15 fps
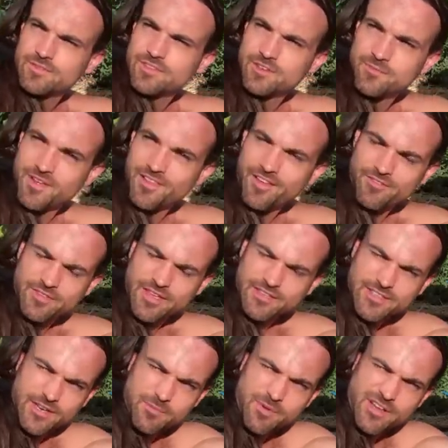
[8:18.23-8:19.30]
in my life,
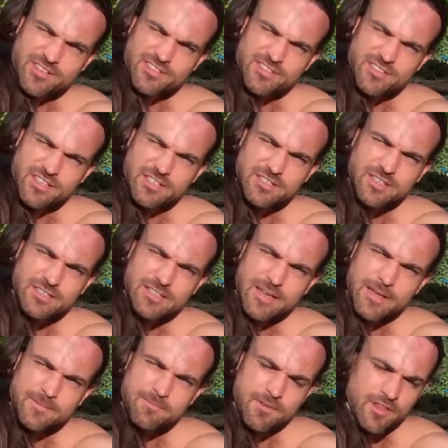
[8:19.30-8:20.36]
antidepressants, things like
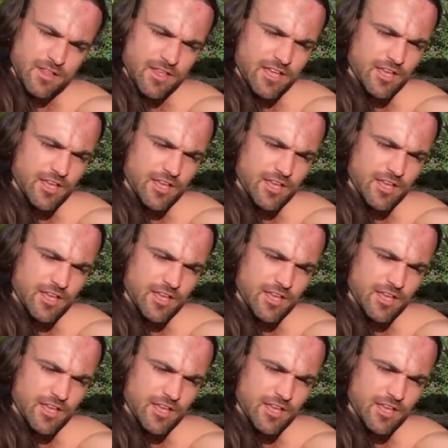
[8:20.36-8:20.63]
that. Yeah.